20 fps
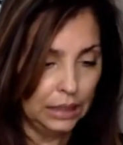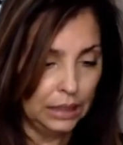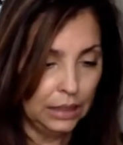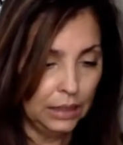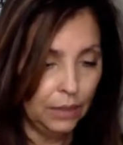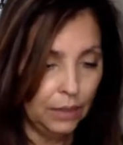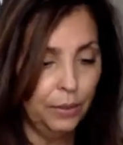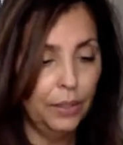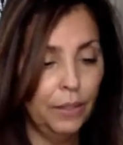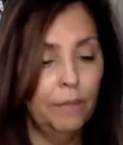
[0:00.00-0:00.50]

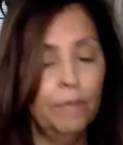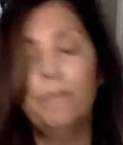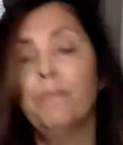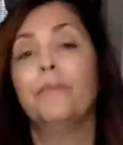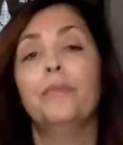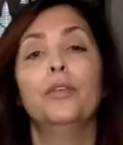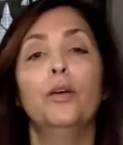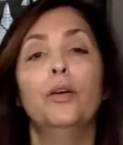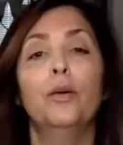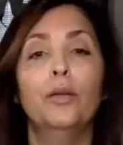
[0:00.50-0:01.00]
Go in there.
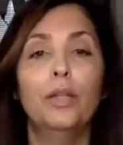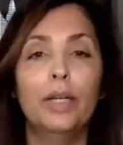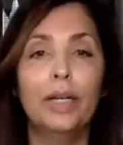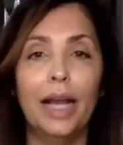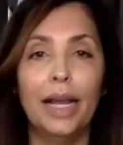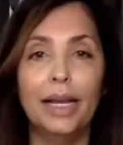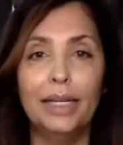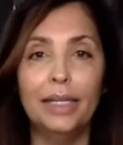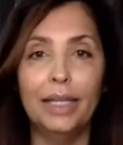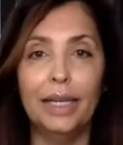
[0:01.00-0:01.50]
So it'll look
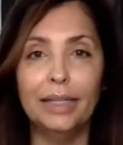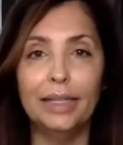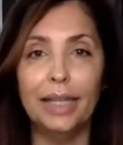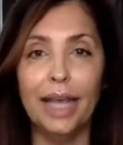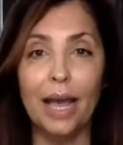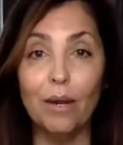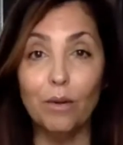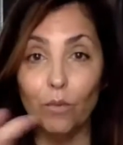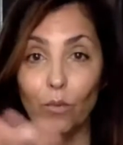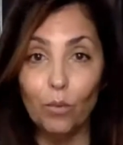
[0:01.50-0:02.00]
kind of like
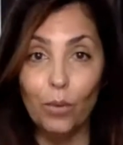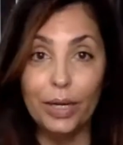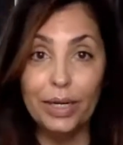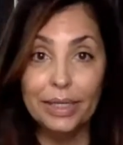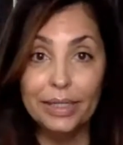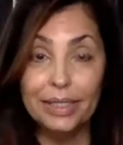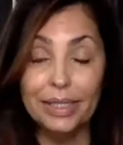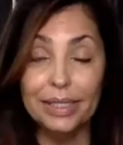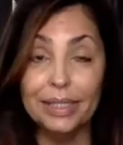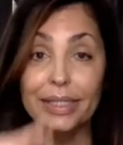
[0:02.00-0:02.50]
that when
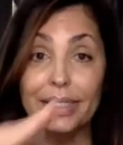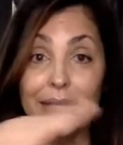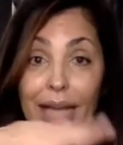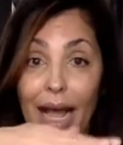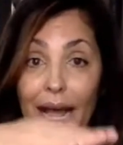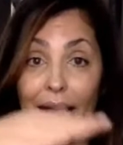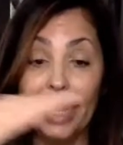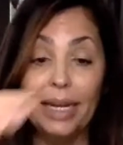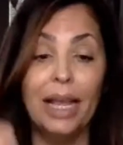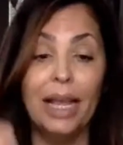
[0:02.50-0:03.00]
it's
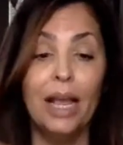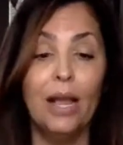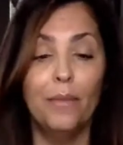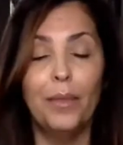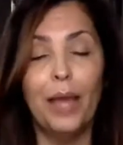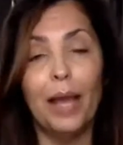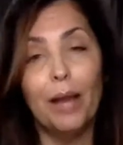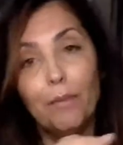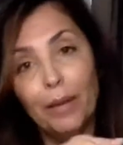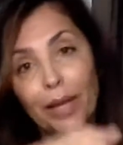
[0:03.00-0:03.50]
inside.
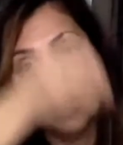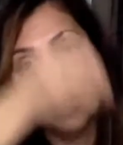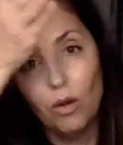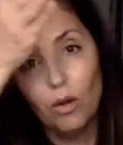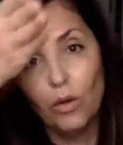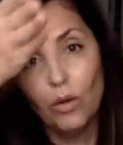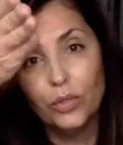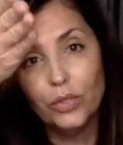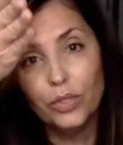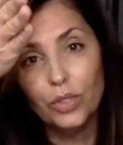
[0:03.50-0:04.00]
That way it
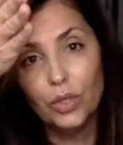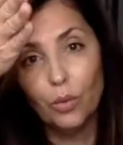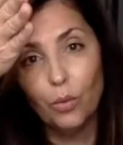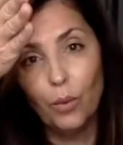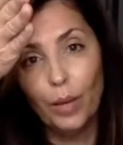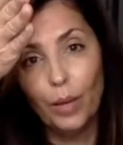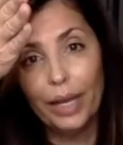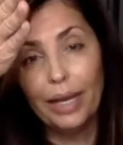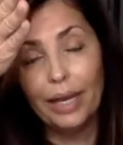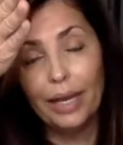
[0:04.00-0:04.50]
holds the
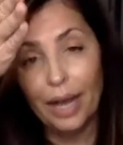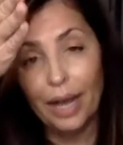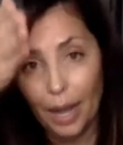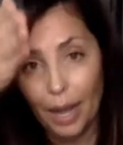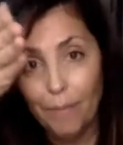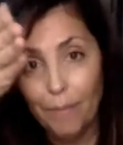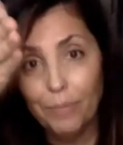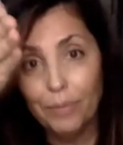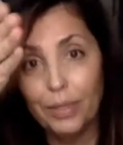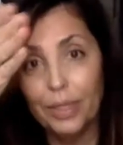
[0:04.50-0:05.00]
wick
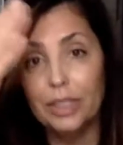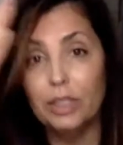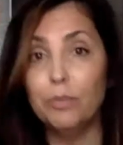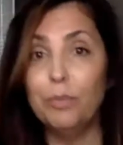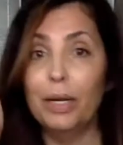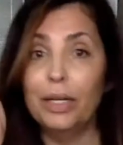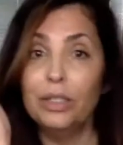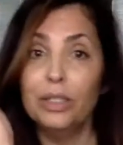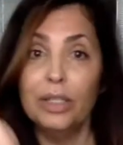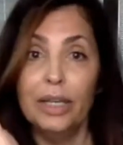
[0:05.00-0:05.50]
up,
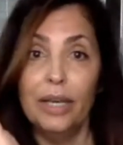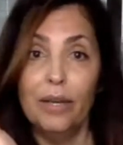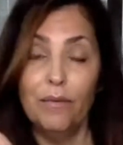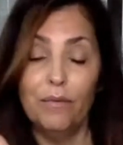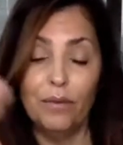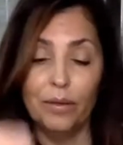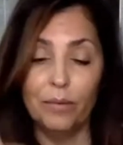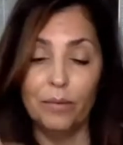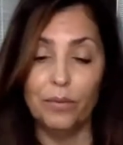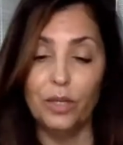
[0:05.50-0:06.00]
especially if
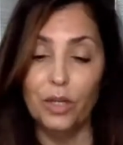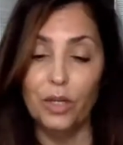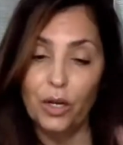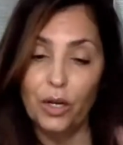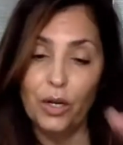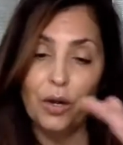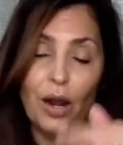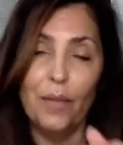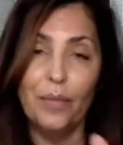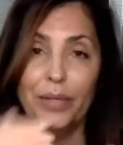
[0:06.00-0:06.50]

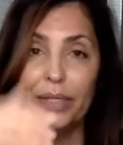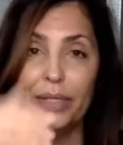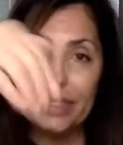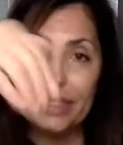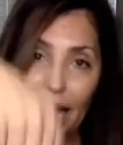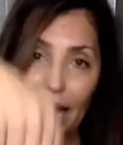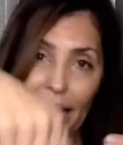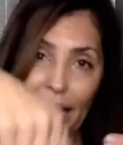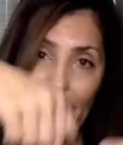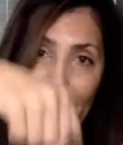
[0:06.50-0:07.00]
you're on the
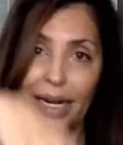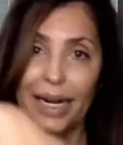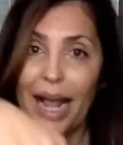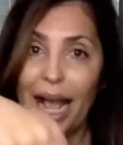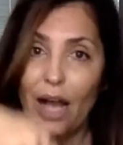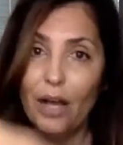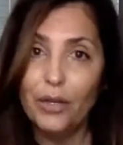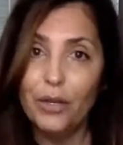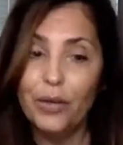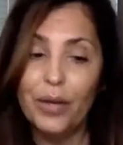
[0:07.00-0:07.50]
side and
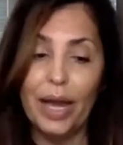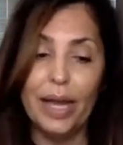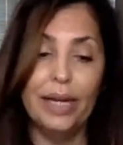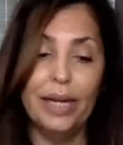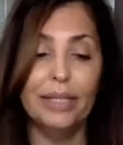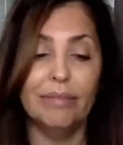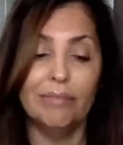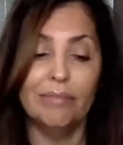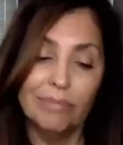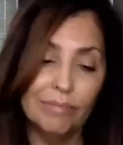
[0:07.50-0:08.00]
how you got
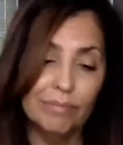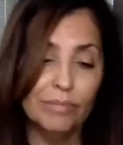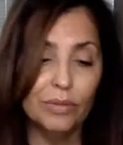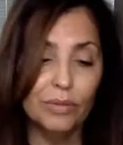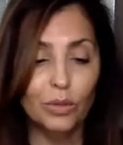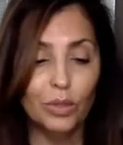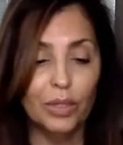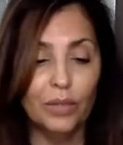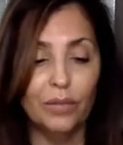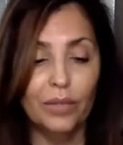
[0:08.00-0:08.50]
it
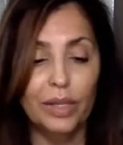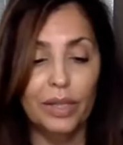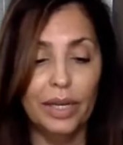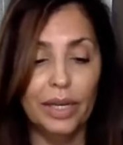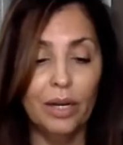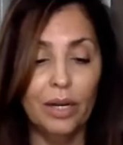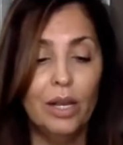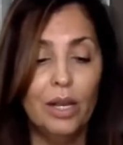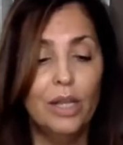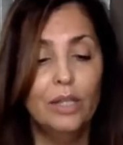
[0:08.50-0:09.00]
sort of in
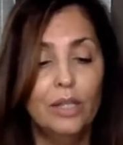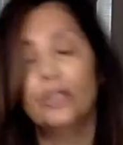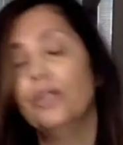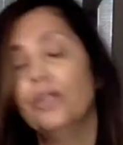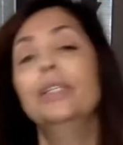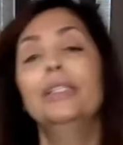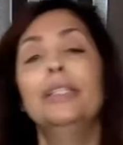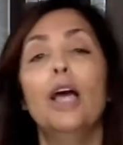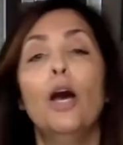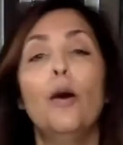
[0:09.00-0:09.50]
there. So
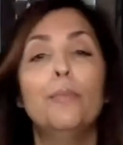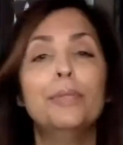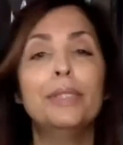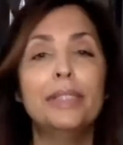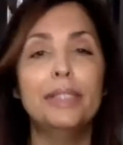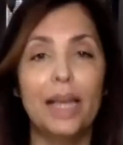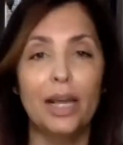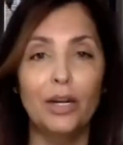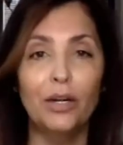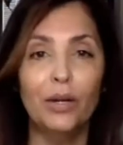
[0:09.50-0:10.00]
this helps
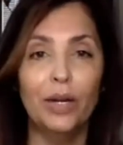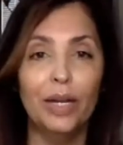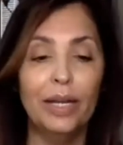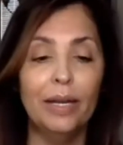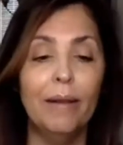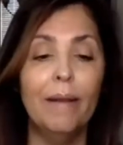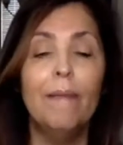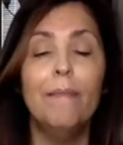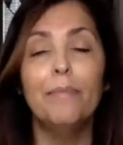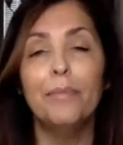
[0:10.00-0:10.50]
center it
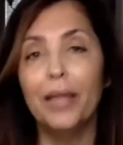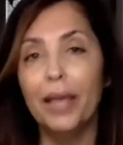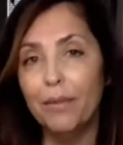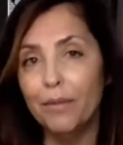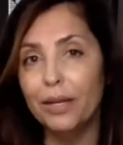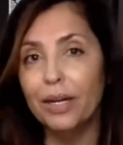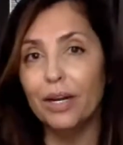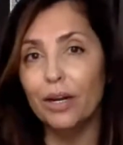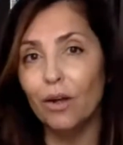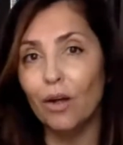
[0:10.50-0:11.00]
and
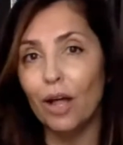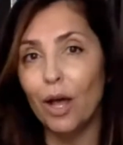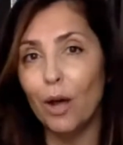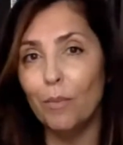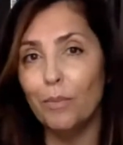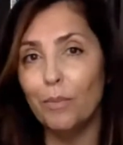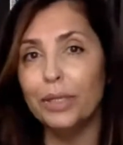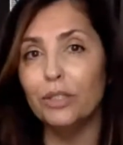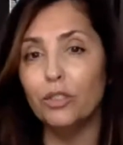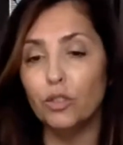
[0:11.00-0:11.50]
then it'll
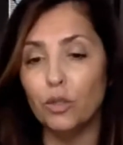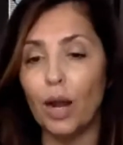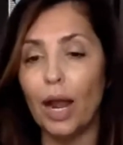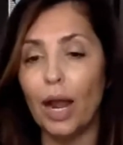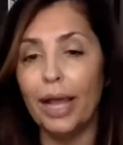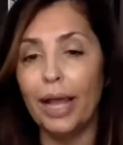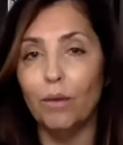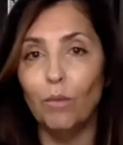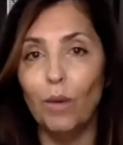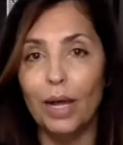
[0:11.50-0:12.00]
help it
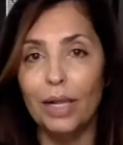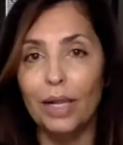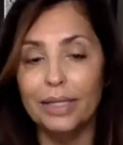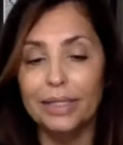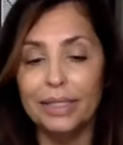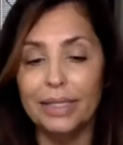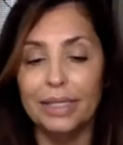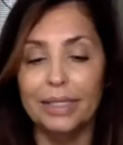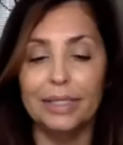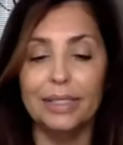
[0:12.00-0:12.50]
dry while
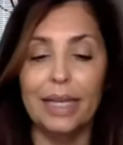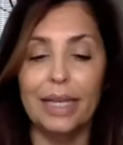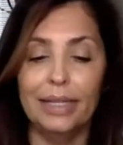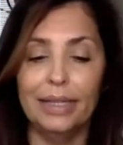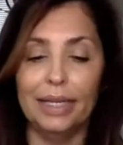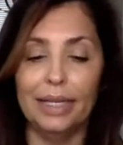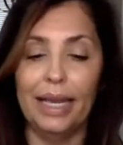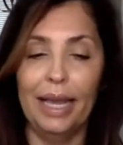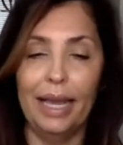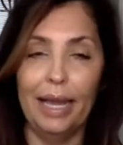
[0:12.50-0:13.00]
it's inside
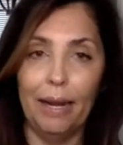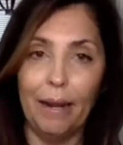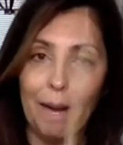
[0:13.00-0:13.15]
the can.